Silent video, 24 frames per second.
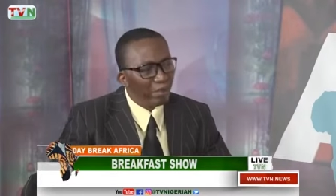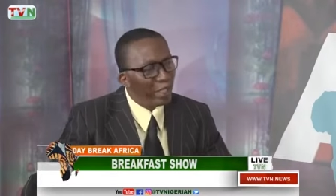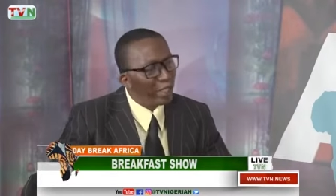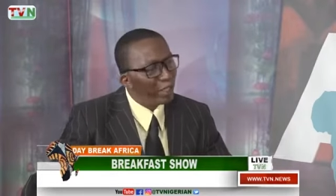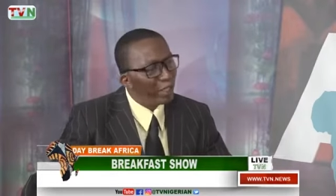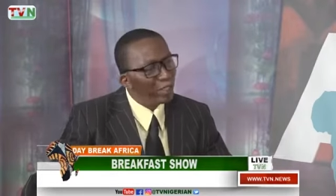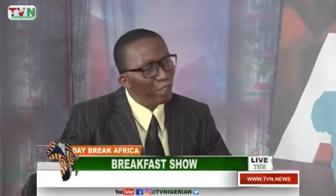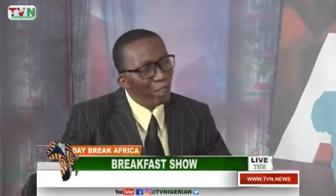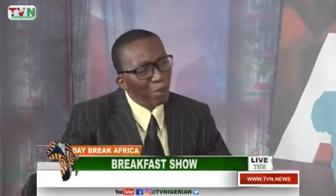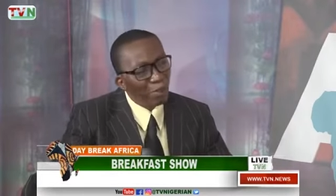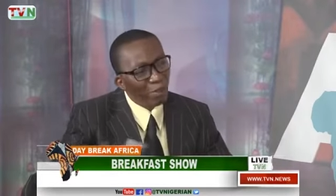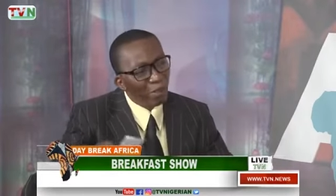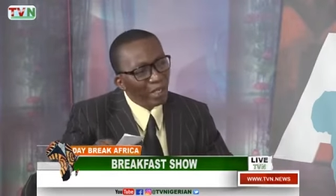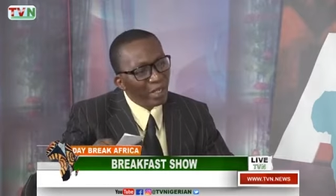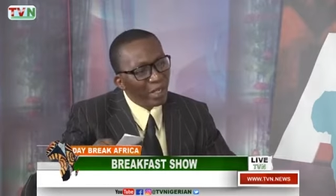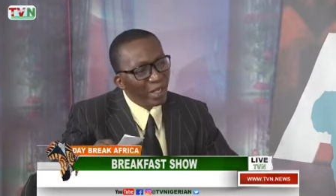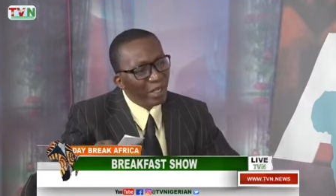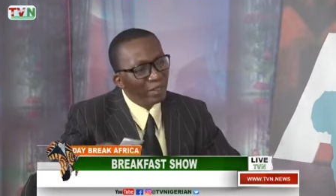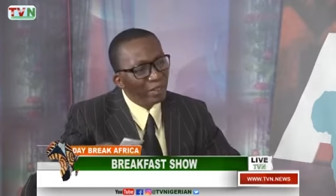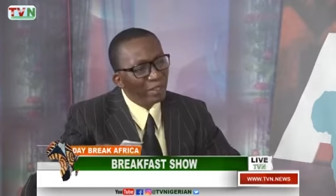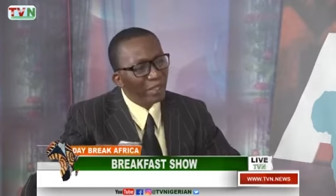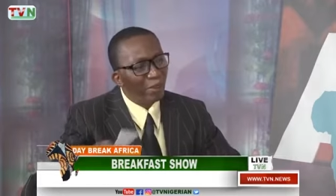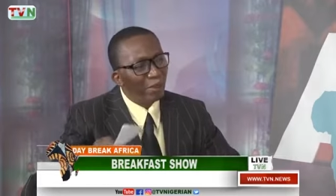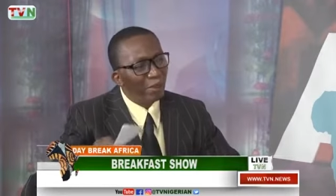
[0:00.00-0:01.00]
Then someone
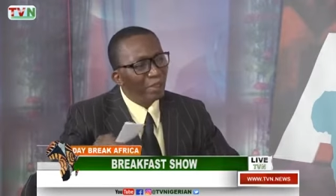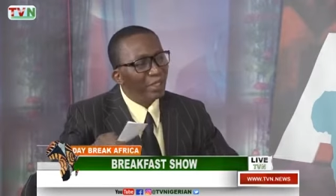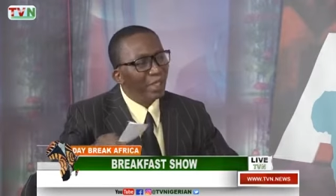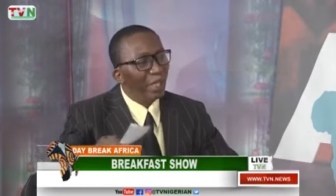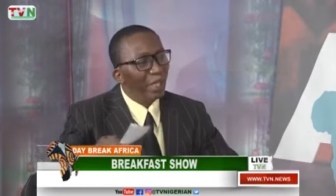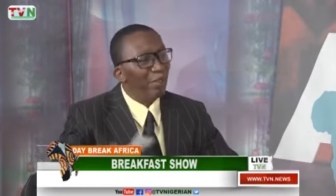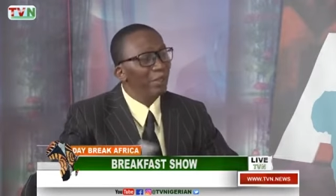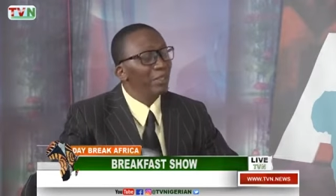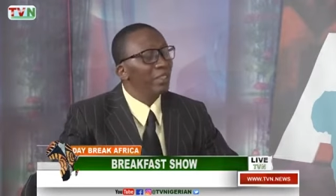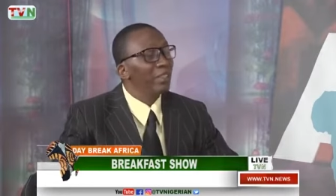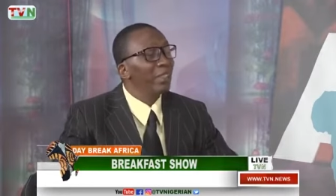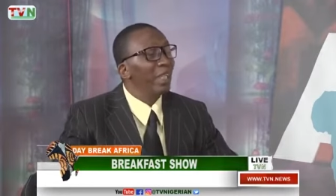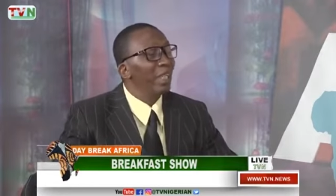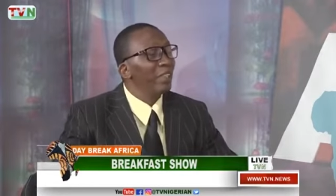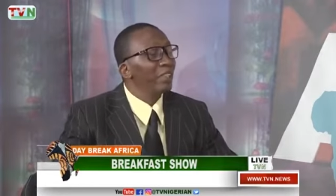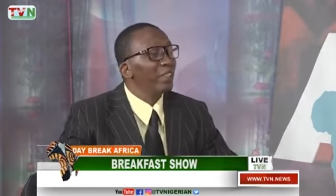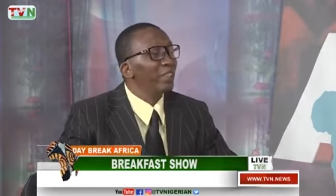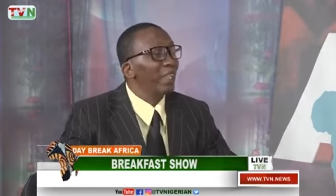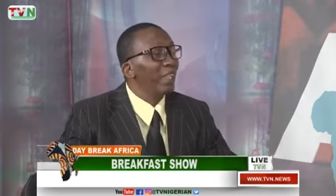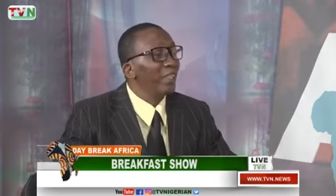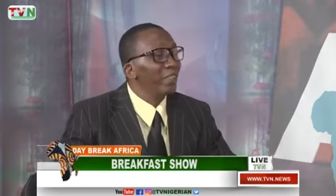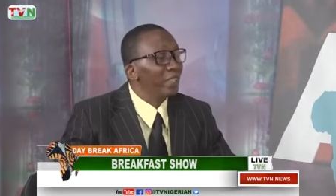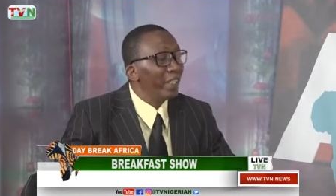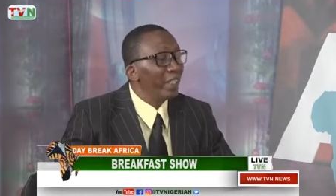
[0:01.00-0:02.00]
else that was there was now
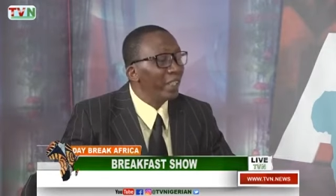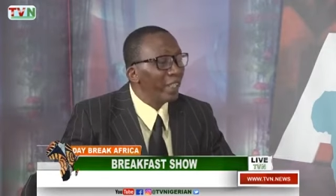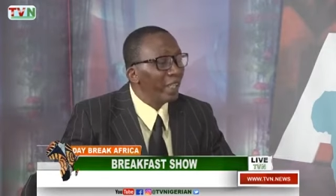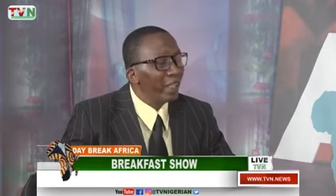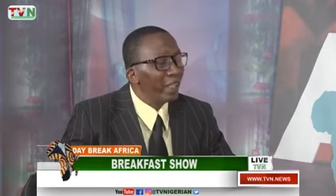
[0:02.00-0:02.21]
shouted.